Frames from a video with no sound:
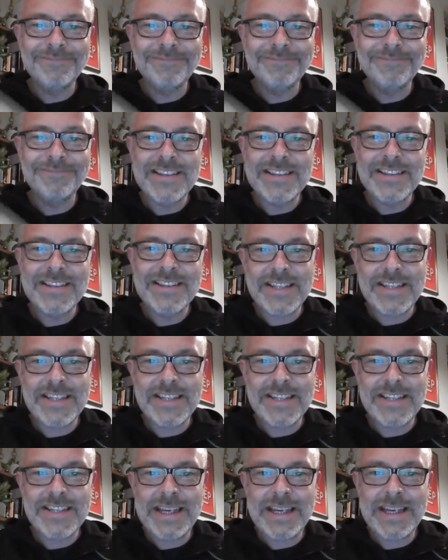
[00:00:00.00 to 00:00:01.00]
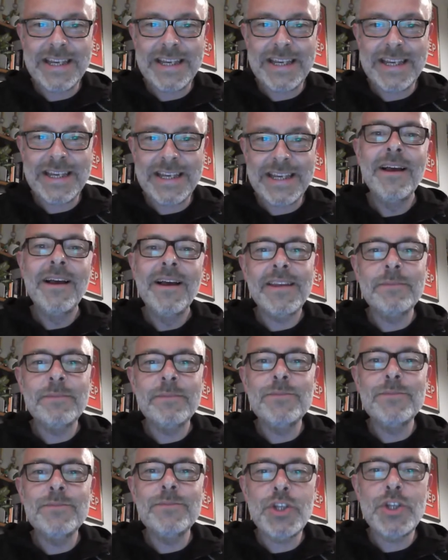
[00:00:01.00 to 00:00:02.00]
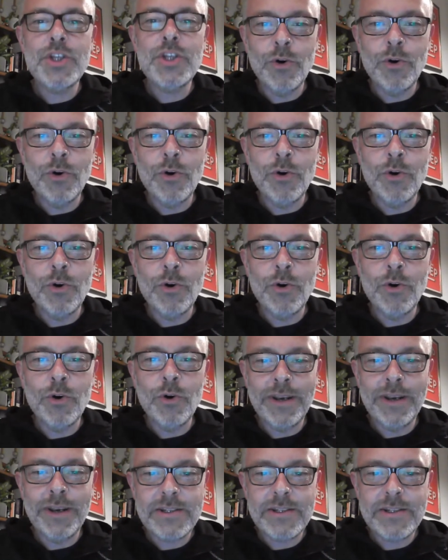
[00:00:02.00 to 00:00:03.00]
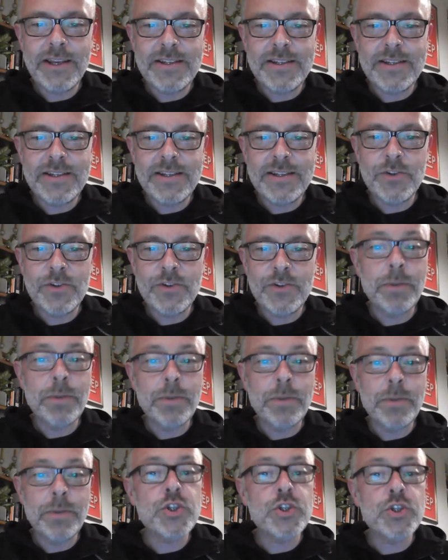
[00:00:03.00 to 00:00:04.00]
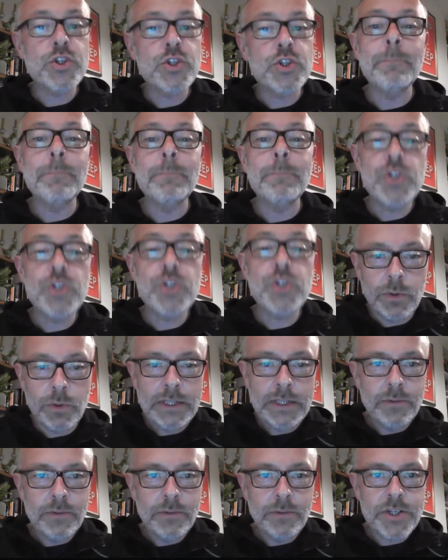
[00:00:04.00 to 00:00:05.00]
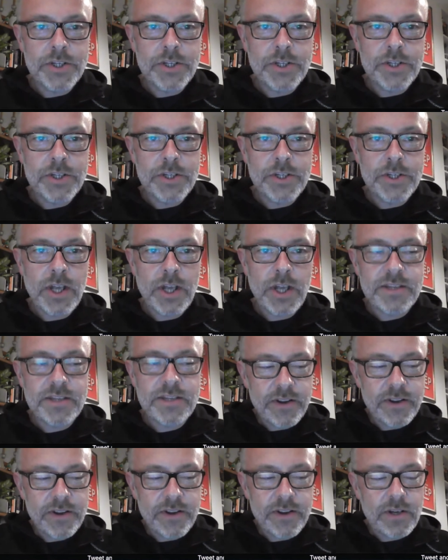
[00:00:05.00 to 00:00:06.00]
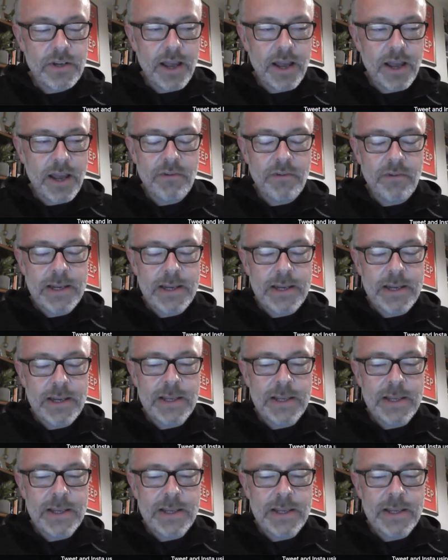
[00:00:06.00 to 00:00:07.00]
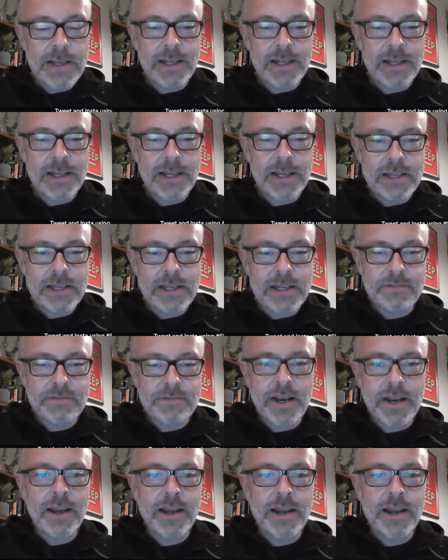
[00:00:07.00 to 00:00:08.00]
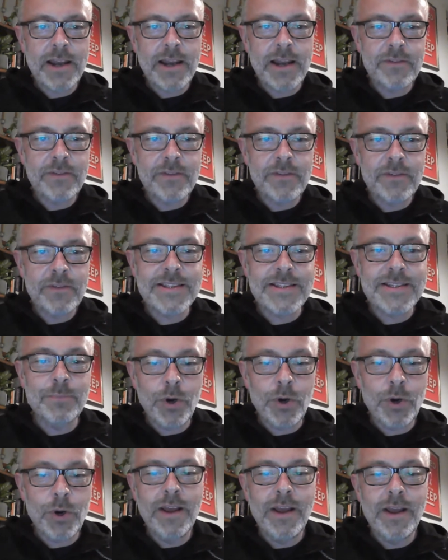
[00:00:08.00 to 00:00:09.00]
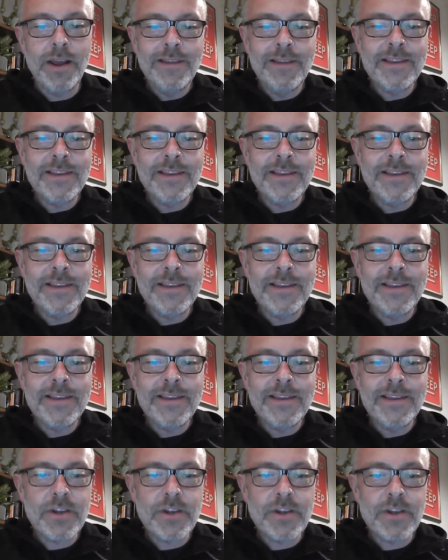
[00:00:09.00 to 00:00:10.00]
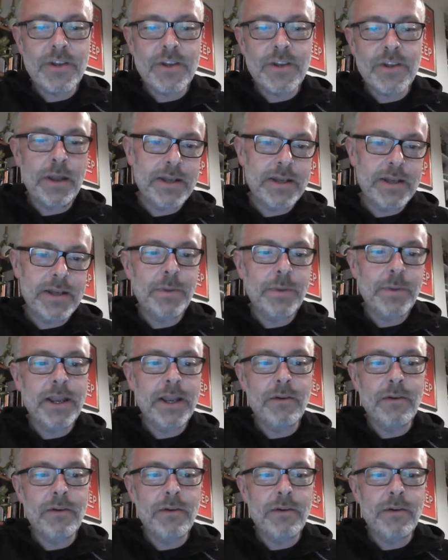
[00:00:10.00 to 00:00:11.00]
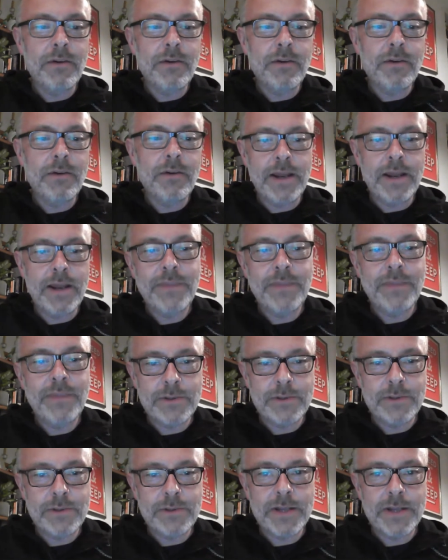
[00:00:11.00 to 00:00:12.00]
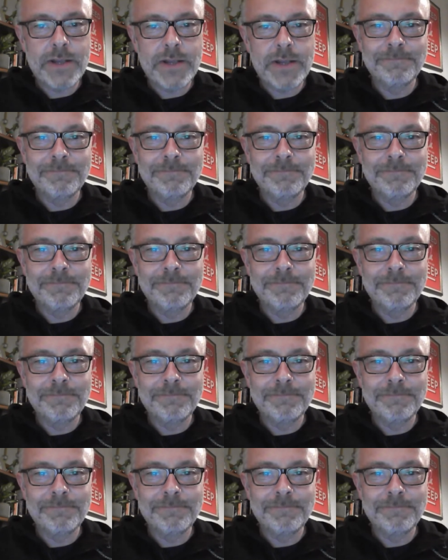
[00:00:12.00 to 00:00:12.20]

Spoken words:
See, Kim Ji-young, born 1982 by Cho Nam-ju, which is very good. I haven't read it yet. Liz has read it out of yet. That's the book that is currently being read by Karina, the house cat.